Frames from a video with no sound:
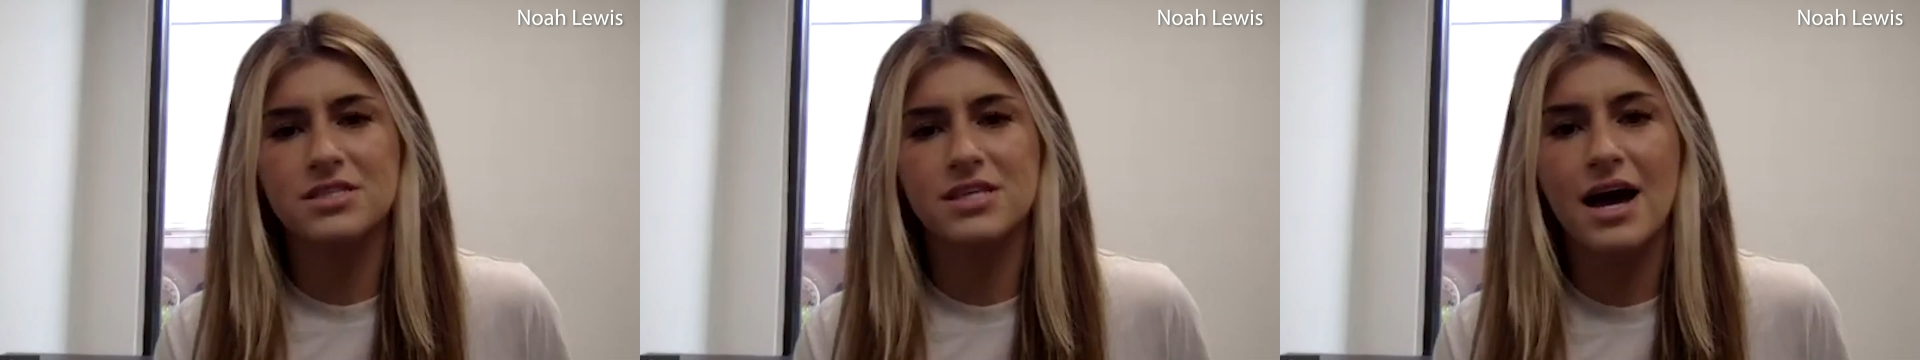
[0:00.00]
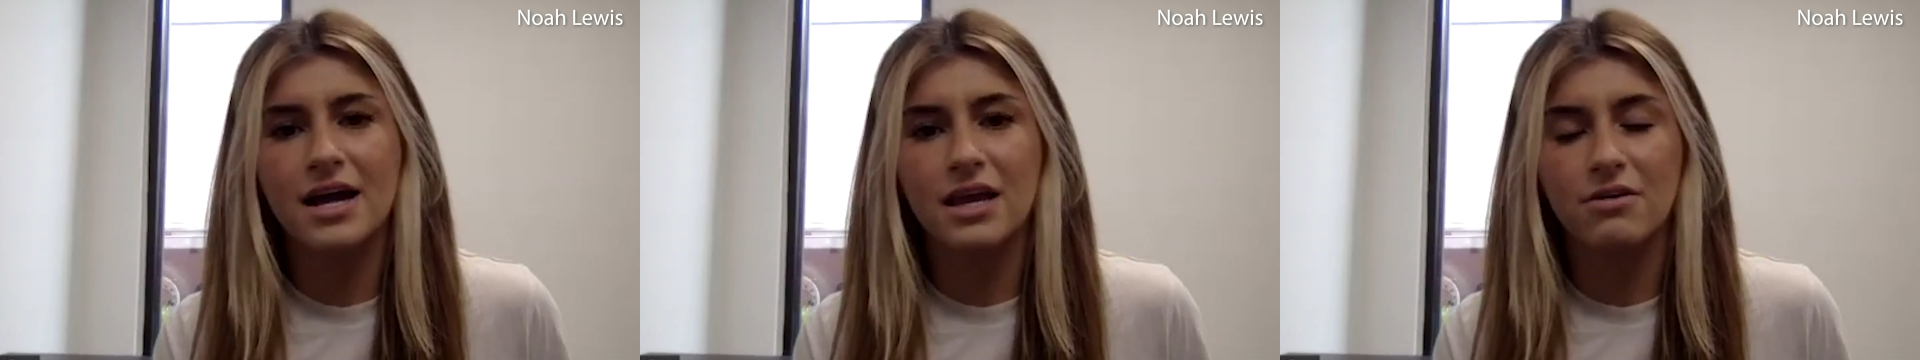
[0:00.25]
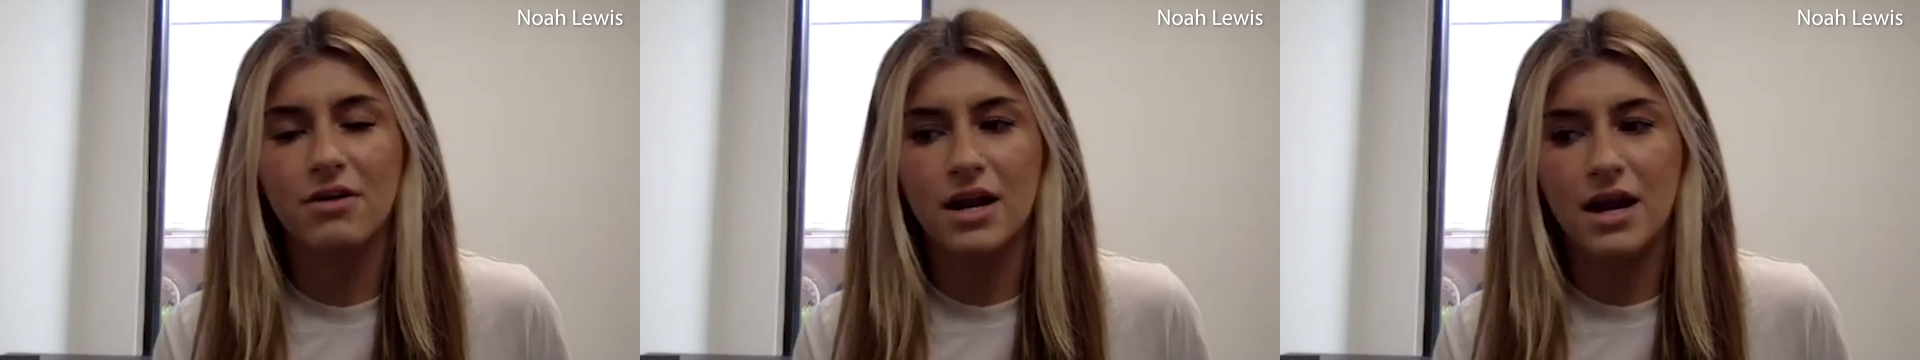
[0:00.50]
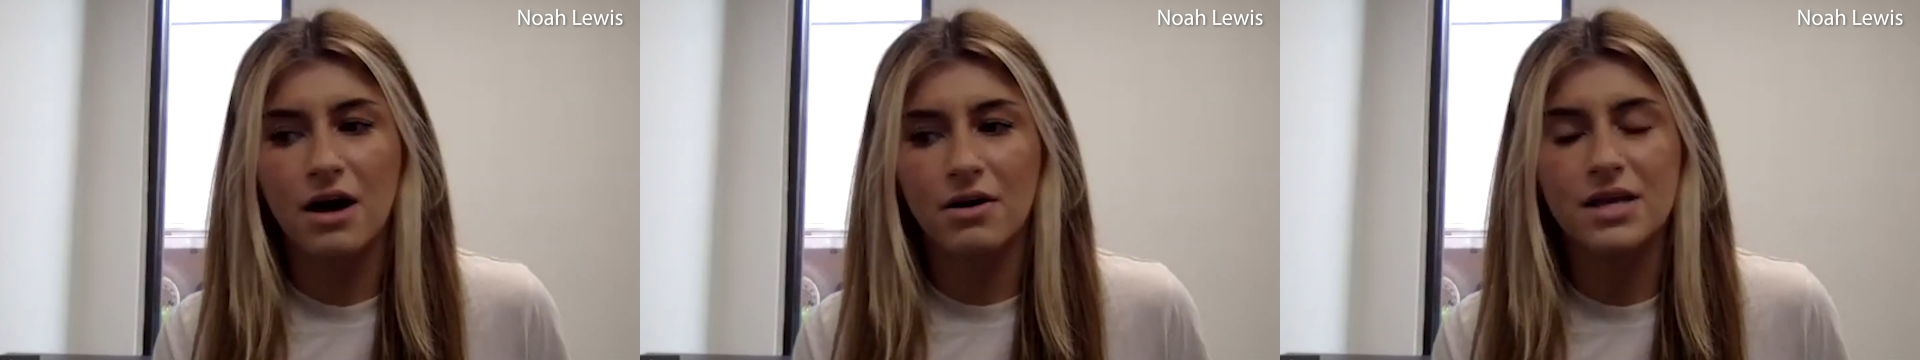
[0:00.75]
lacking right
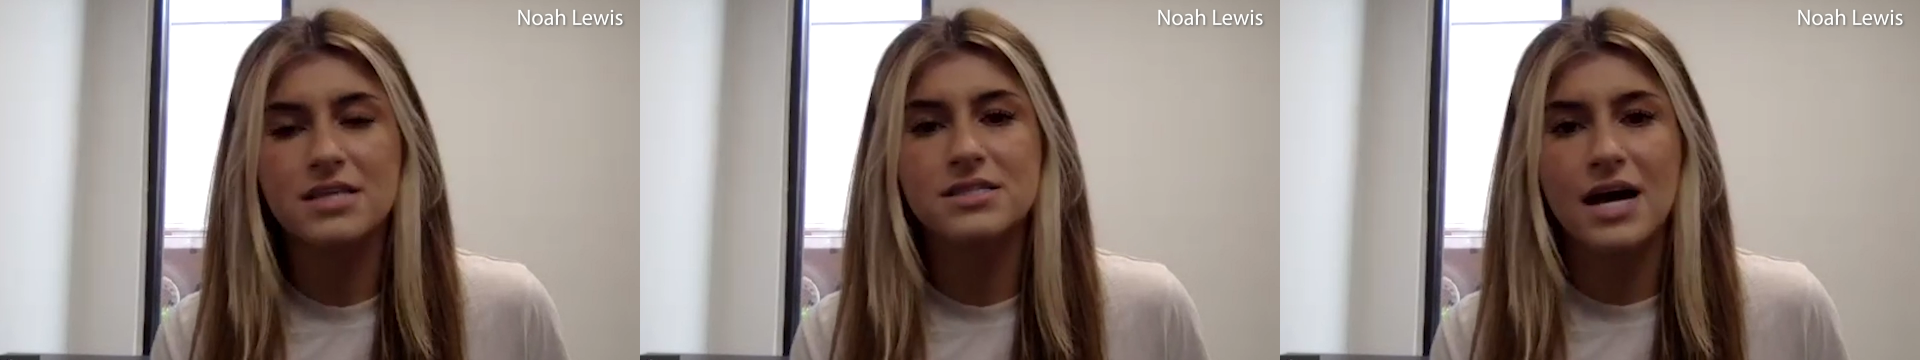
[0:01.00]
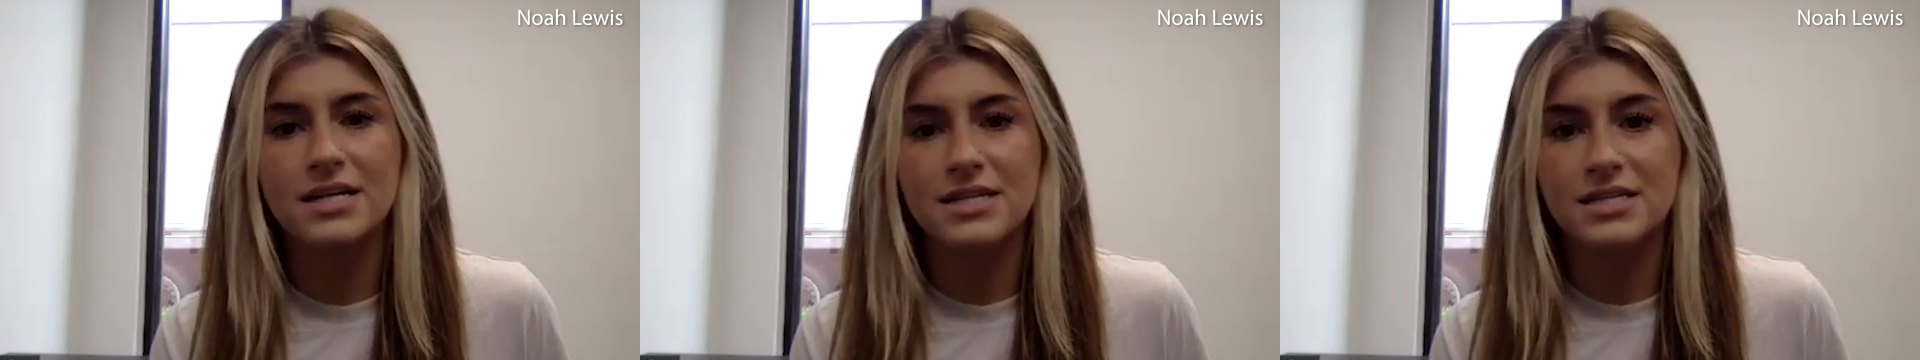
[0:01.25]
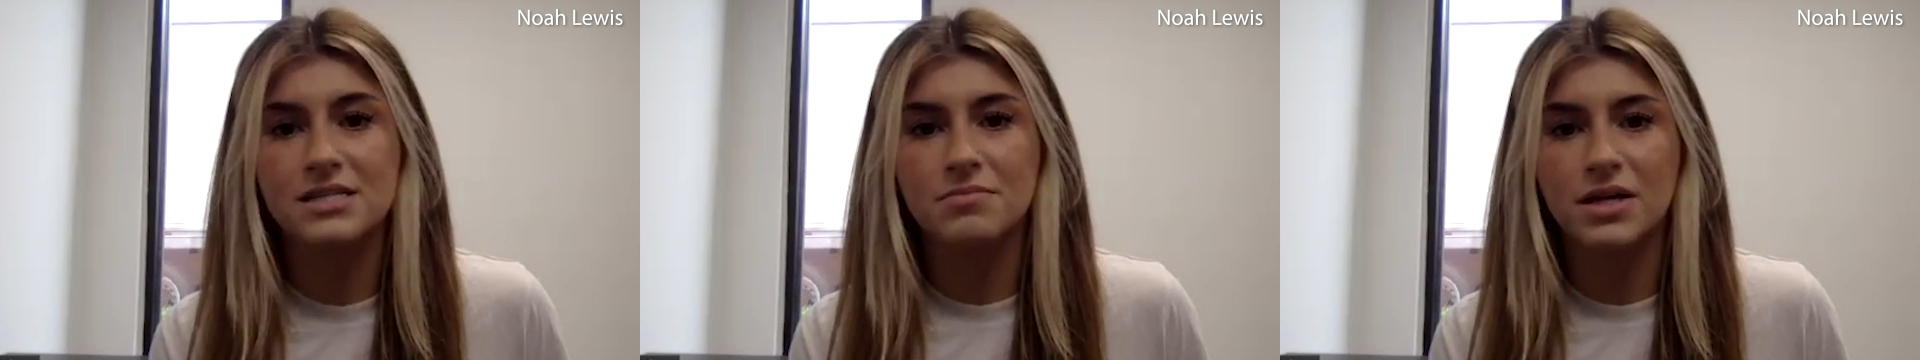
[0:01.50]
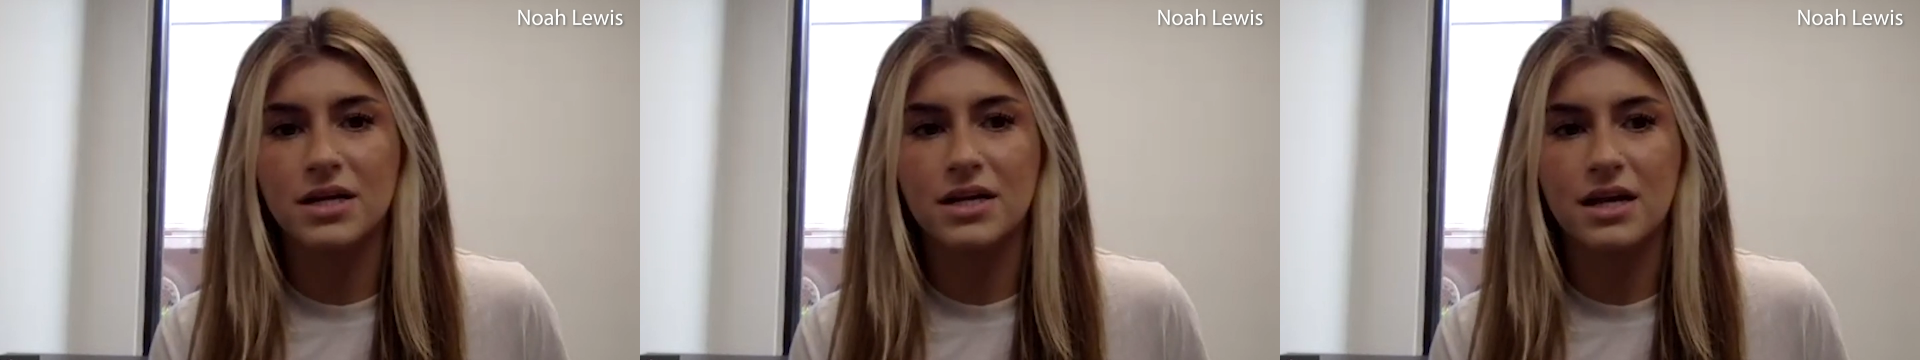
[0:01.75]
now is that
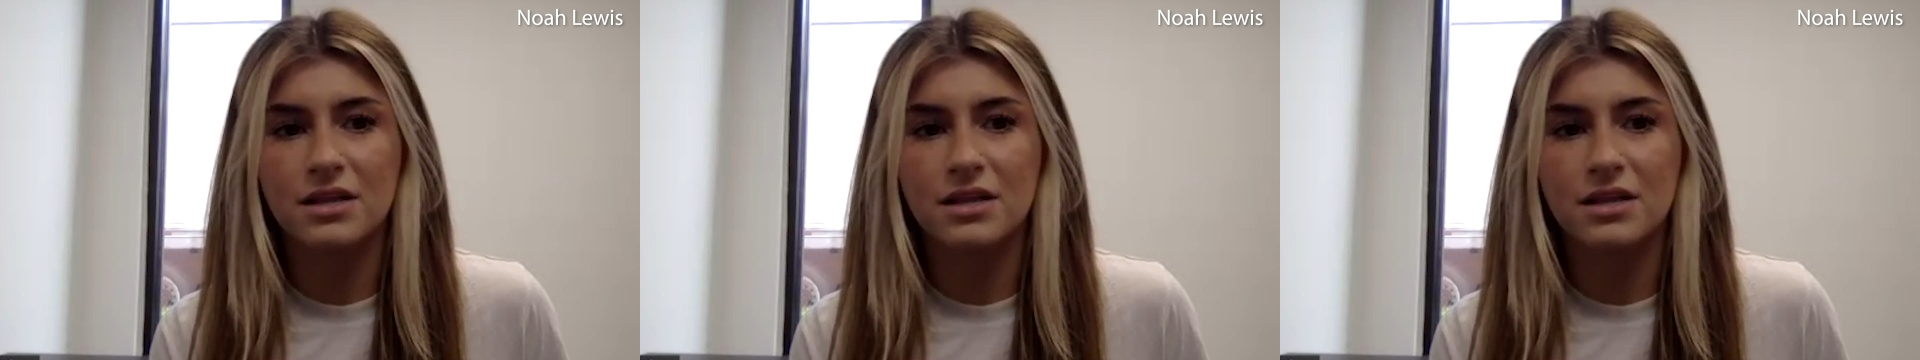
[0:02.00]
discipline.